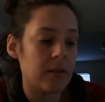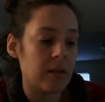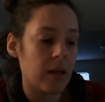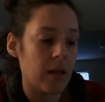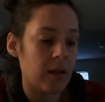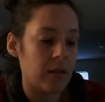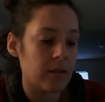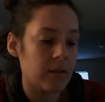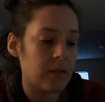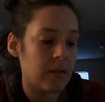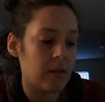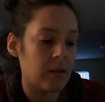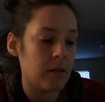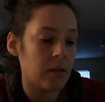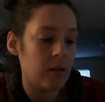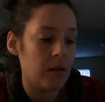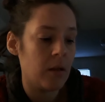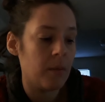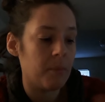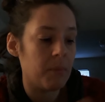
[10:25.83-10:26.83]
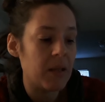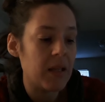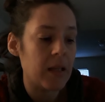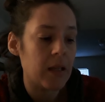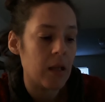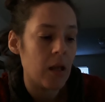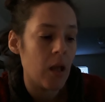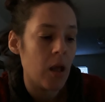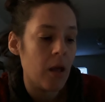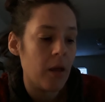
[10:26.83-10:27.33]
And to
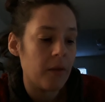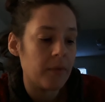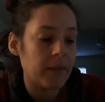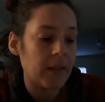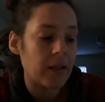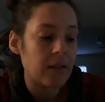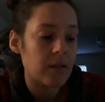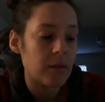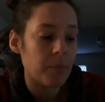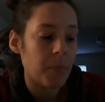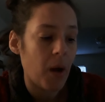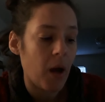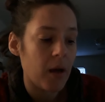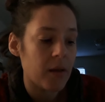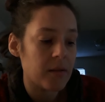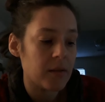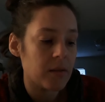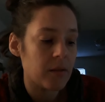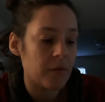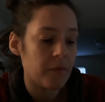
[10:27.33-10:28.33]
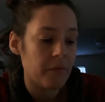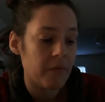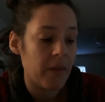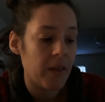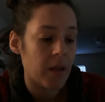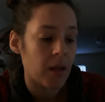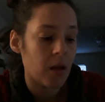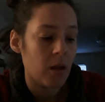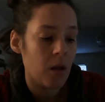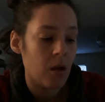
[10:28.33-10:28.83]
me, that's a positive
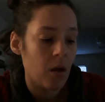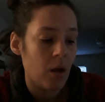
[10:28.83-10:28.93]
thing.